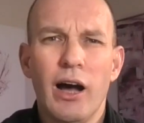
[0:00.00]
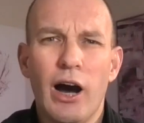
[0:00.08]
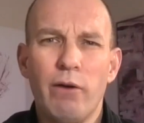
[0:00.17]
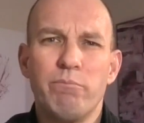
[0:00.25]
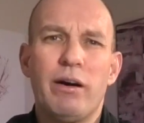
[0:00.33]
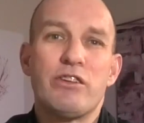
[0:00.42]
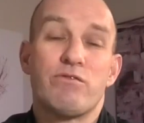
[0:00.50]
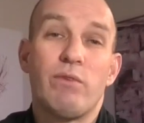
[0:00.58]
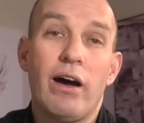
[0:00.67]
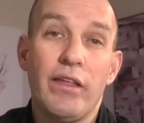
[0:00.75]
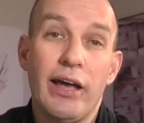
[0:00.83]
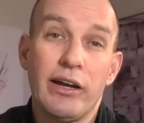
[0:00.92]
I'd much
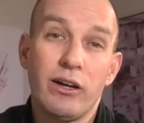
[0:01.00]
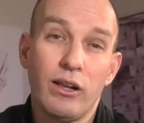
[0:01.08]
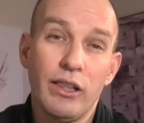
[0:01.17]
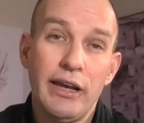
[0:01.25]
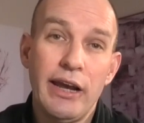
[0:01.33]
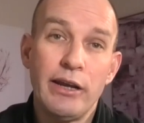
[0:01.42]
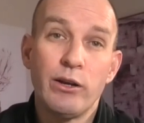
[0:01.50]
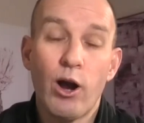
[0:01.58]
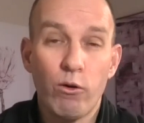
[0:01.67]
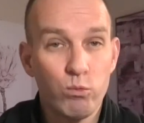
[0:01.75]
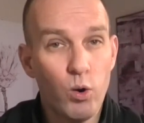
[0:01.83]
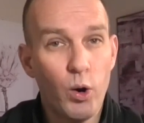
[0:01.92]
rather a clean,
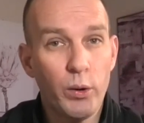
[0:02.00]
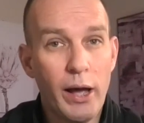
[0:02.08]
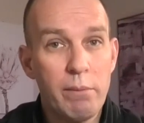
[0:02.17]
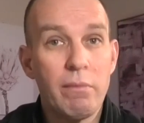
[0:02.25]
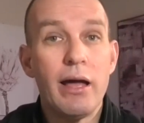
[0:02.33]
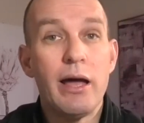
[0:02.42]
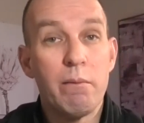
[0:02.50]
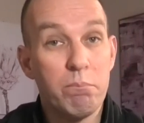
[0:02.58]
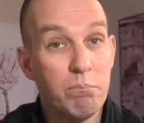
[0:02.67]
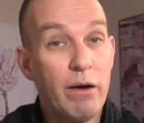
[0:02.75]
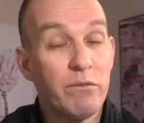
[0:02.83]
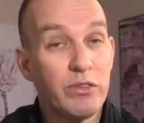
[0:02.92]
rolled up,
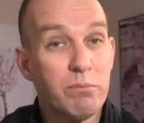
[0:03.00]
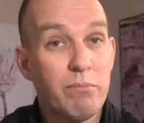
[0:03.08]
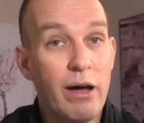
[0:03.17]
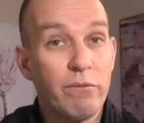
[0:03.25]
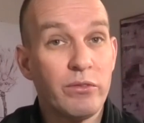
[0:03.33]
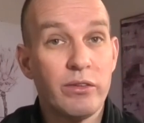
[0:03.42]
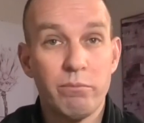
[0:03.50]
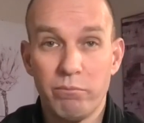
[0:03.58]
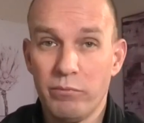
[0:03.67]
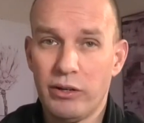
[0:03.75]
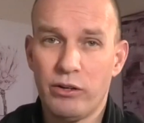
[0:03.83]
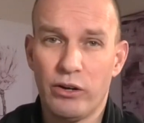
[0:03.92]
month-to-month
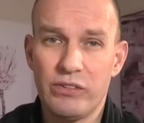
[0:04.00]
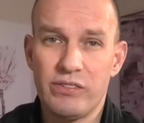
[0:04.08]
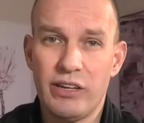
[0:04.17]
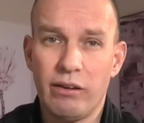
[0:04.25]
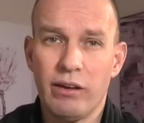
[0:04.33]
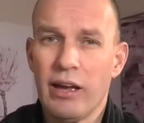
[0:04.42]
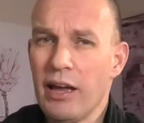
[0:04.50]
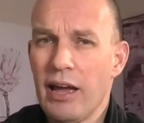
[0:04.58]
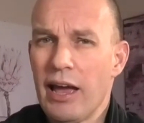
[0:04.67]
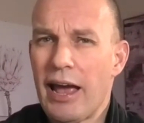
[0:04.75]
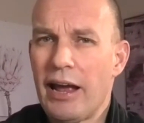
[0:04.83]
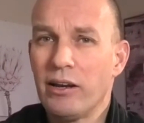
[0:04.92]
costing,
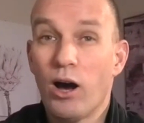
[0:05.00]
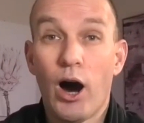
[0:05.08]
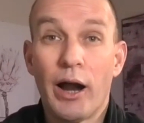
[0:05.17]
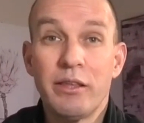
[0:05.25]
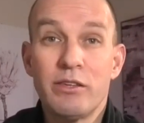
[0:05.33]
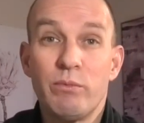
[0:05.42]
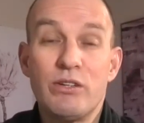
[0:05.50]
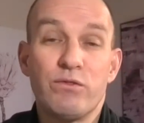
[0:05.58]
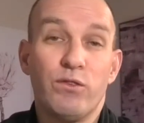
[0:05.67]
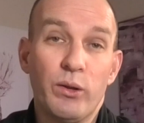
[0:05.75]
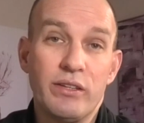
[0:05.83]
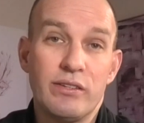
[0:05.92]
and items which
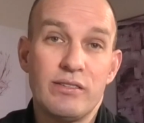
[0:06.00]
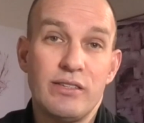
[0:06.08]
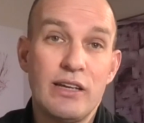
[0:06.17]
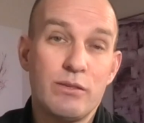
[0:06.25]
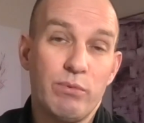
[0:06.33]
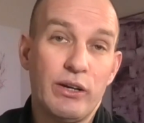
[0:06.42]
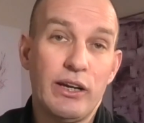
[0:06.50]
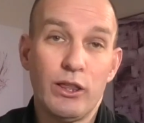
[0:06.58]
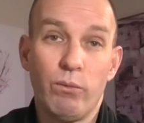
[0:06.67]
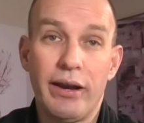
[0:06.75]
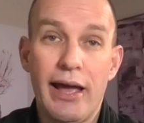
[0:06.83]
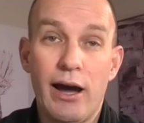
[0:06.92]
fall into cents per
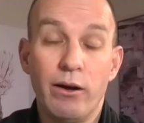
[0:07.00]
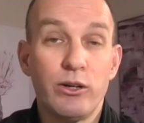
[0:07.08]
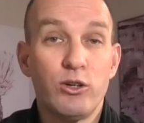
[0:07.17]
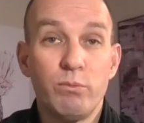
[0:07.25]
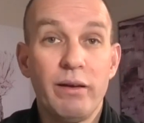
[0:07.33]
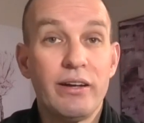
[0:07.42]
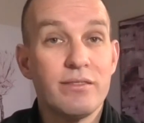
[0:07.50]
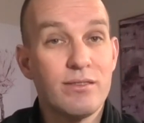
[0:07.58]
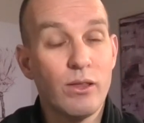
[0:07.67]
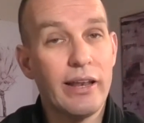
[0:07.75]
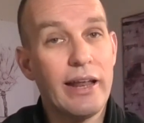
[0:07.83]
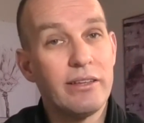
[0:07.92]
kilowatt hour could be
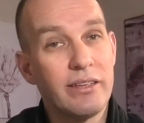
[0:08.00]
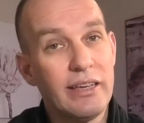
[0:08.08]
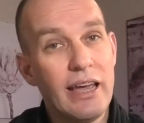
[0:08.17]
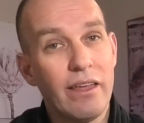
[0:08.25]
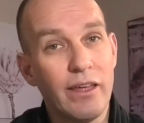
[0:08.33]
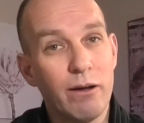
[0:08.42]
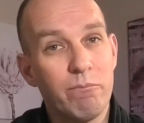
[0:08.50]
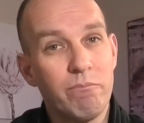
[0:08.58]
consolidated together.